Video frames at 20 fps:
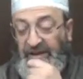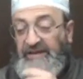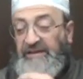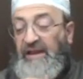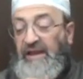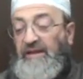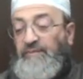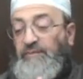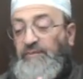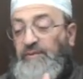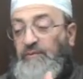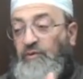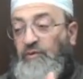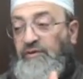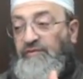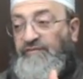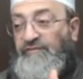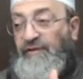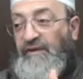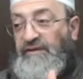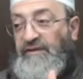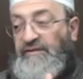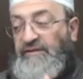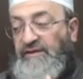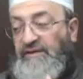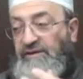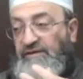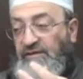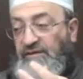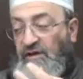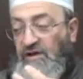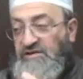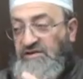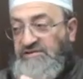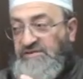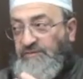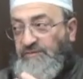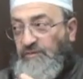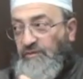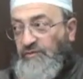it had been modified. Yani the
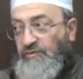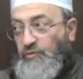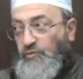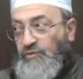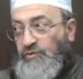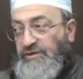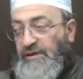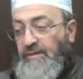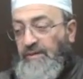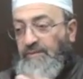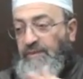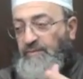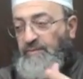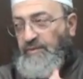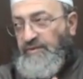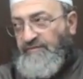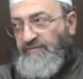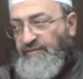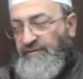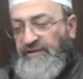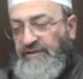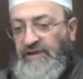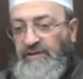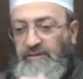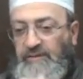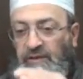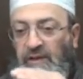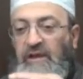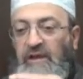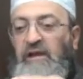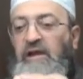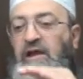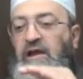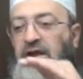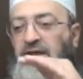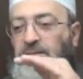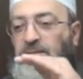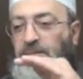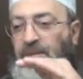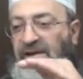concept of the word had been modified.
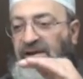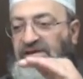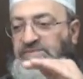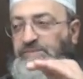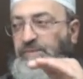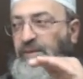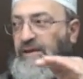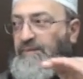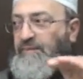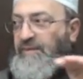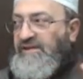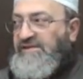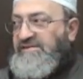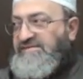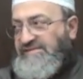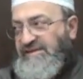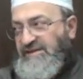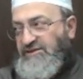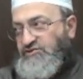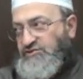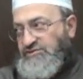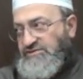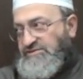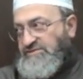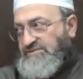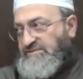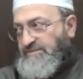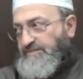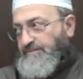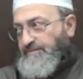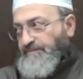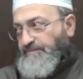It passed by many stages,